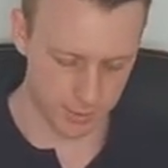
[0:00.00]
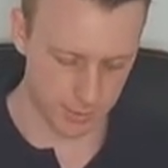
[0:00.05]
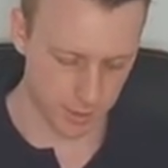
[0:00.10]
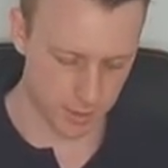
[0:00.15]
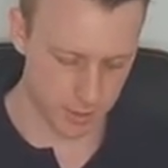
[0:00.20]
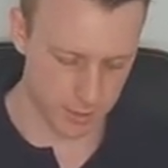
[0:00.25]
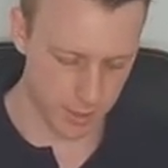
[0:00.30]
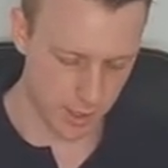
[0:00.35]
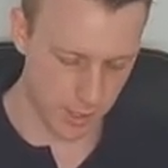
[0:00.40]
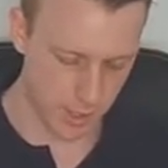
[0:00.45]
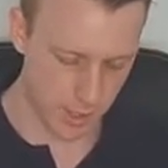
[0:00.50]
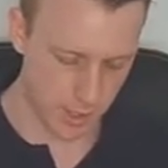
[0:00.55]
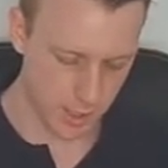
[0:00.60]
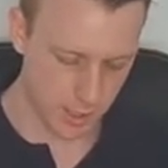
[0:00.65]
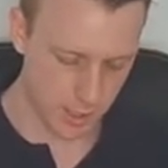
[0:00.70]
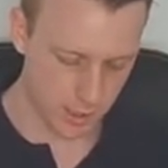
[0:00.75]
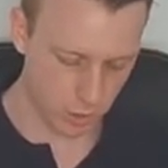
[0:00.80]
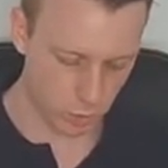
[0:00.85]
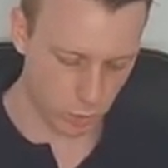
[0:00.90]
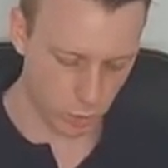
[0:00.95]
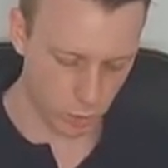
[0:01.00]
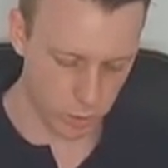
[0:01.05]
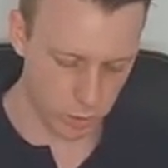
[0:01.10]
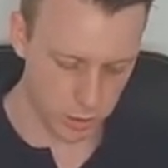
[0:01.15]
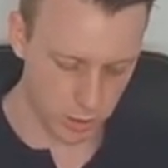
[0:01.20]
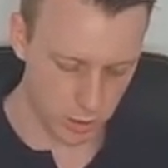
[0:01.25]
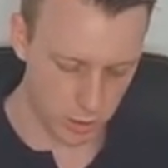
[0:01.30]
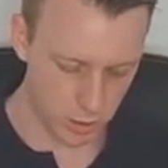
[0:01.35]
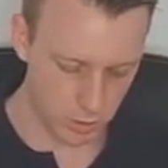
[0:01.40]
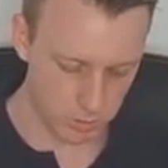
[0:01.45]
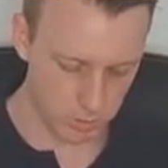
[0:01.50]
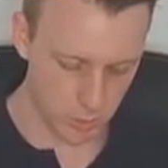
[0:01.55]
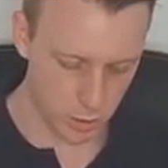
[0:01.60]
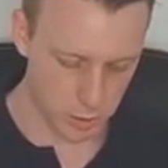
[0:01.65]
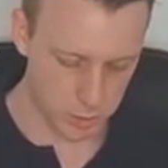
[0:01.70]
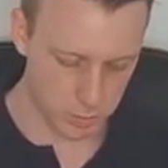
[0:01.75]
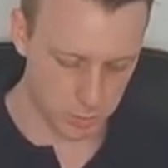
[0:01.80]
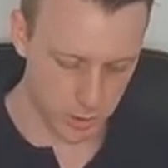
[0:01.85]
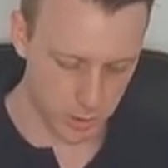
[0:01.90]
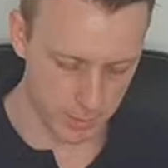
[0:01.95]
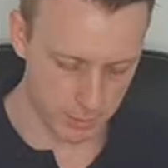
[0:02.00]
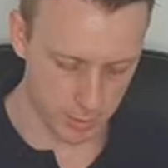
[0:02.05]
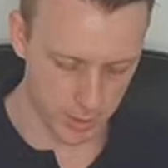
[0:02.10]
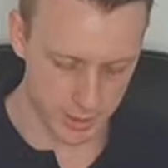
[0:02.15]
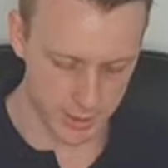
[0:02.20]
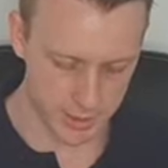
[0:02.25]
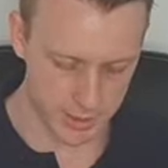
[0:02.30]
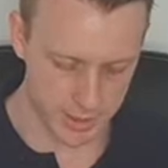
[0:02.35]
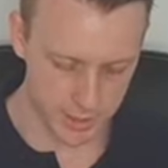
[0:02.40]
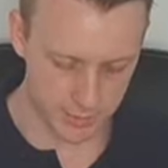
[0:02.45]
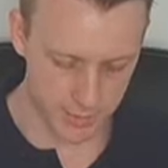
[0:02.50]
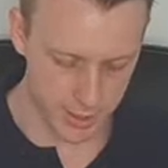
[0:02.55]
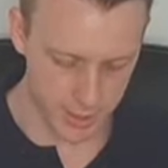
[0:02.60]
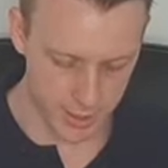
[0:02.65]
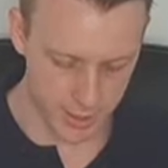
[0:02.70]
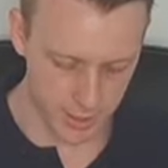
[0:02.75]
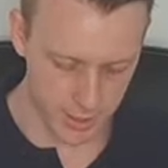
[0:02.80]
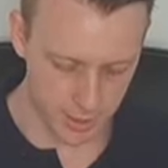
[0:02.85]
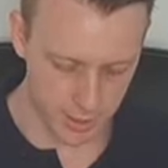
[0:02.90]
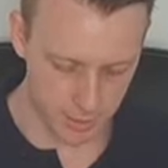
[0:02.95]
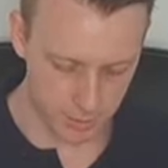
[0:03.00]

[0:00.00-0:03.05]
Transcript: Because the quotient multiplied by the dividend